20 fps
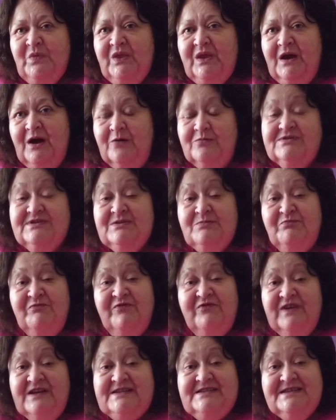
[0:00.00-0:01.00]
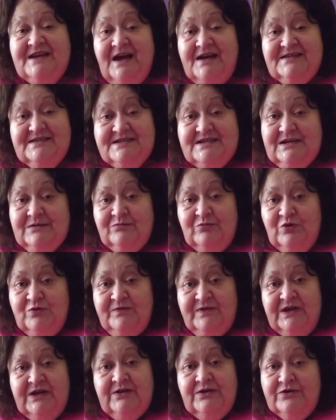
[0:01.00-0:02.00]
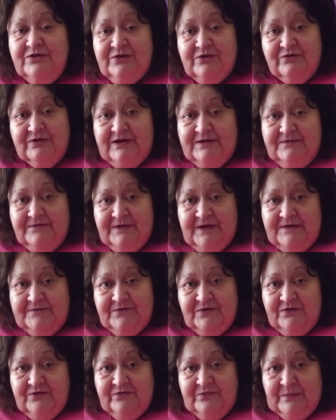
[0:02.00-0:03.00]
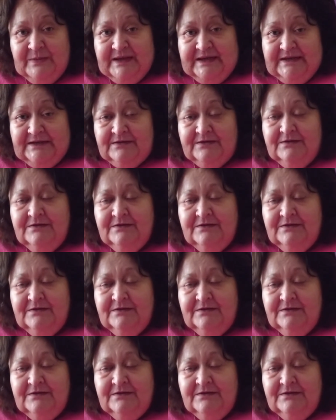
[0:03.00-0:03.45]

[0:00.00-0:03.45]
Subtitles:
That was a fantastic movie, another great favourite of mine.